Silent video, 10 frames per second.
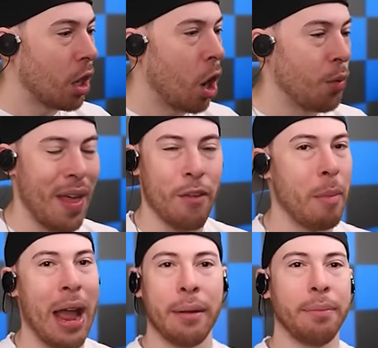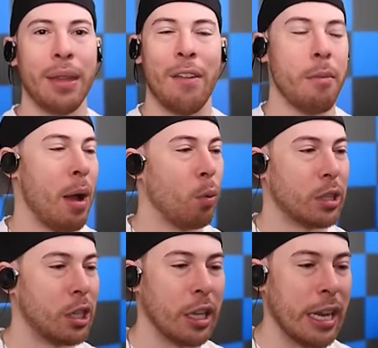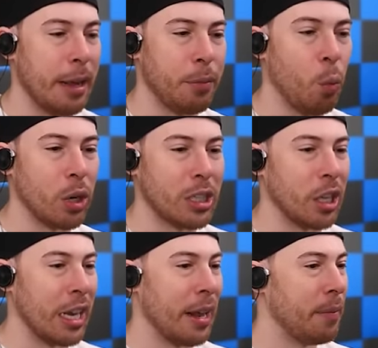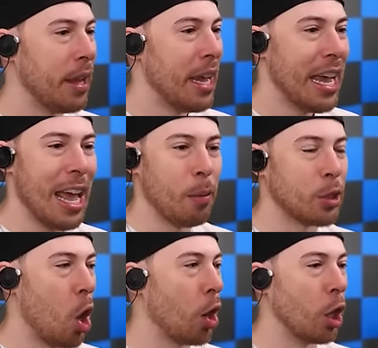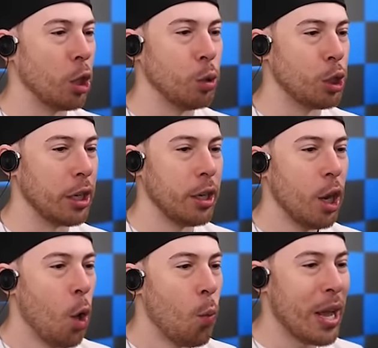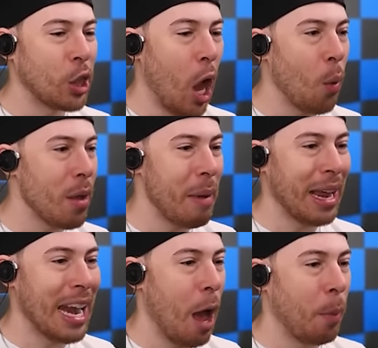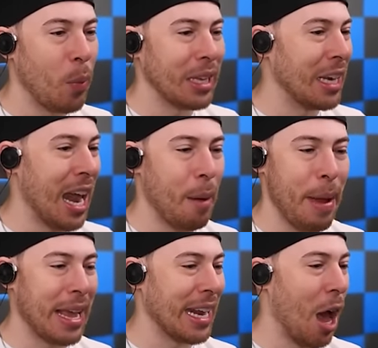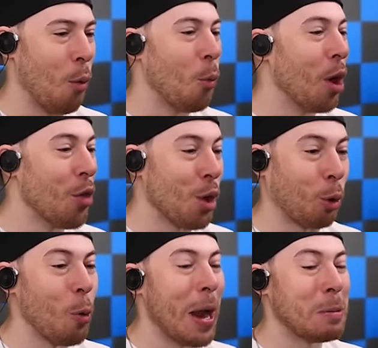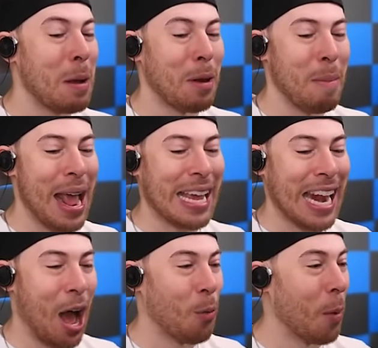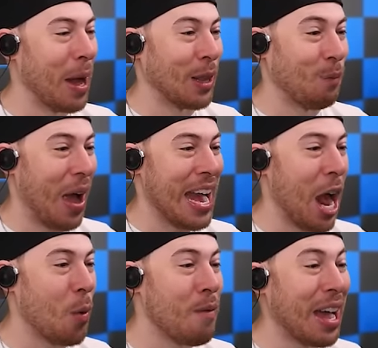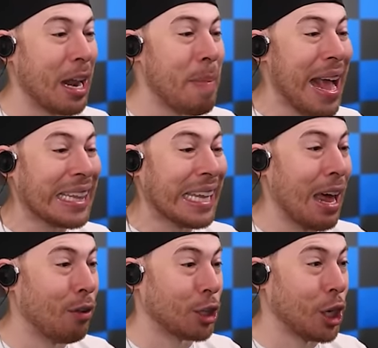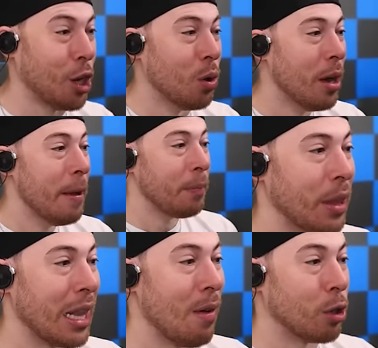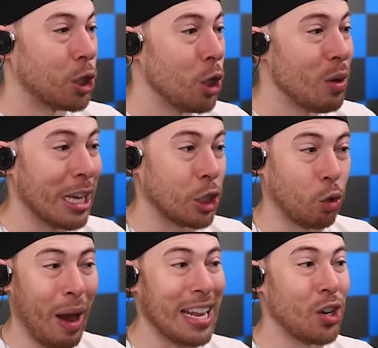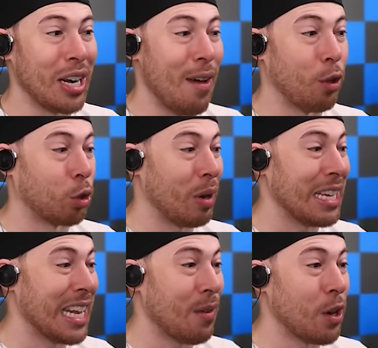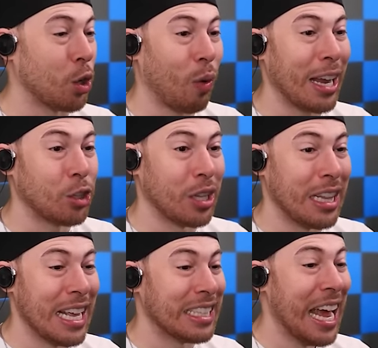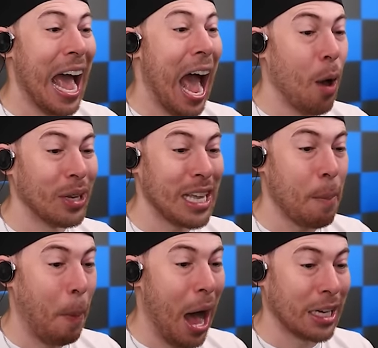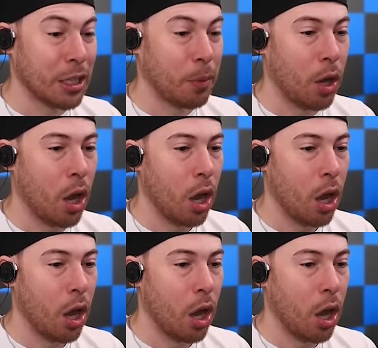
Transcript: Oh, never mind. Never mind. We're still in it. We're still in it. It was all an illusion. We thought we made it out, but we did not make it out. Will the crewmate be able to make it out? We're about to find out. We've got to make it to level 2. Level 2 gets crazier, and level 3 is even crazier than this. How is that possible?